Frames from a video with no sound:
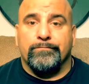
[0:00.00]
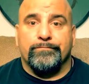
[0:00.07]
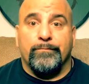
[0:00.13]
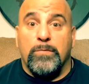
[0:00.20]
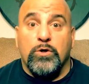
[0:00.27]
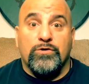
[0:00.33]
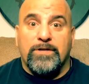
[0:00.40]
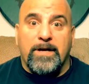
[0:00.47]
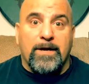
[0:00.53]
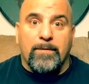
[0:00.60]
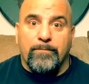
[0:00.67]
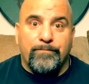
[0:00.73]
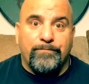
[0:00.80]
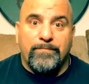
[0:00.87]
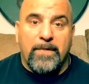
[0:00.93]

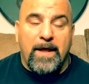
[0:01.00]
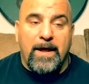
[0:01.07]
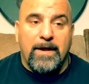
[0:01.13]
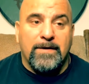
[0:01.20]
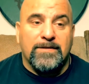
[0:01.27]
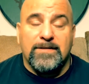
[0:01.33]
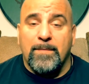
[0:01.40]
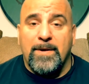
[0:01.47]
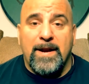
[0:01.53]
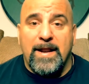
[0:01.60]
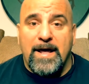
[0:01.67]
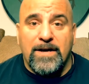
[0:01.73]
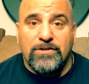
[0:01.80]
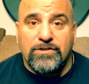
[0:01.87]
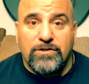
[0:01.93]
museum and somebody had
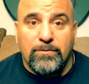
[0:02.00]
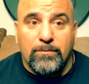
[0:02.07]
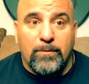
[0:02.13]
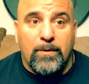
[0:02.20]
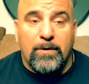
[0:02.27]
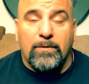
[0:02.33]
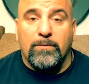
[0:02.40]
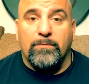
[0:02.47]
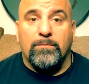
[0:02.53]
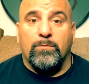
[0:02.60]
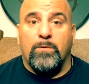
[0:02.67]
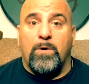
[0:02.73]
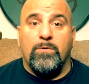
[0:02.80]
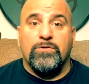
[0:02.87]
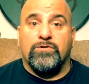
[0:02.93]
asked you, well,
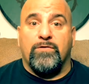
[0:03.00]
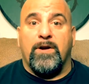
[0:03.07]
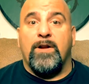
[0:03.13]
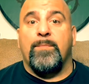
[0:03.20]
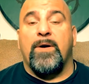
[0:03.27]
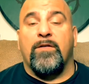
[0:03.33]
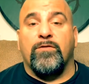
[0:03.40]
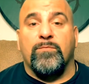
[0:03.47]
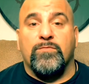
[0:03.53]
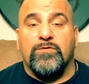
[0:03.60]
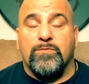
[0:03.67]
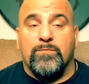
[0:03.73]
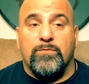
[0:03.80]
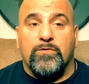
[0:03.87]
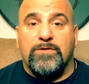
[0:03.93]
what was great about the
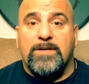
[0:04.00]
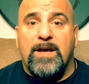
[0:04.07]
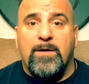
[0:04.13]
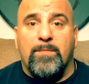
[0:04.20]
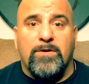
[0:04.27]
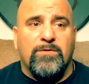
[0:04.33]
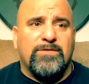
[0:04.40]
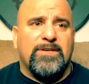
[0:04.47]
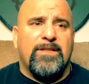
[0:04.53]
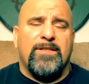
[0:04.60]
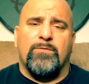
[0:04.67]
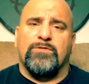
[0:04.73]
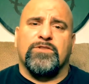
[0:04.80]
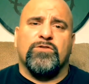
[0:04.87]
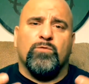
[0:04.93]
museum? And you said there
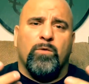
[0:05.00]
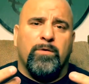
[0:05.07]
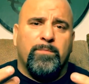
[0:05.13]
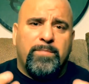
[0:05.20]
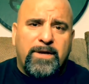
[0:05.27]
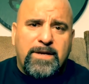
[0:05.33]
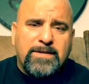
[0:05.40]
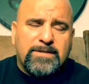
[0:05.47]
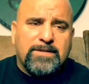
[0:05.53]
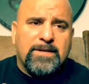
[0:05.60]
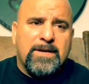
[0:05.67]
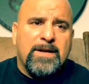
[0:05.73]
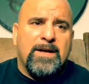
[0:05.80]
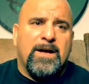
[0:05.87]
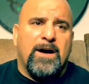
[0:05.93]
was this one piece,
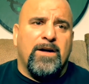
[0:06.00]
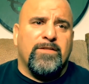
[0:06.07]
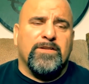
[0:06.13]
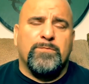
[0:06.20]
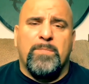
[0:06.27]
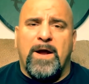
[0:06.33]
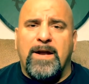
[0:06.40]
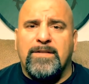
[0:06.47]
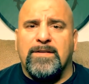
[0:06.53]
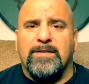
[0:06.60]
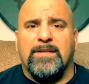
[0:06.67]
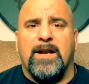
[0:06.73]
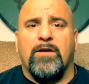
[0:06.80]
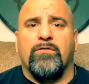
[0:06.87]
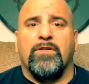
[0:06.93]
this painting
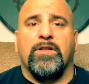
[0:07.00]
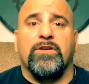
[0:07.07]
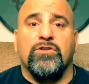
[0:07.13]
that I really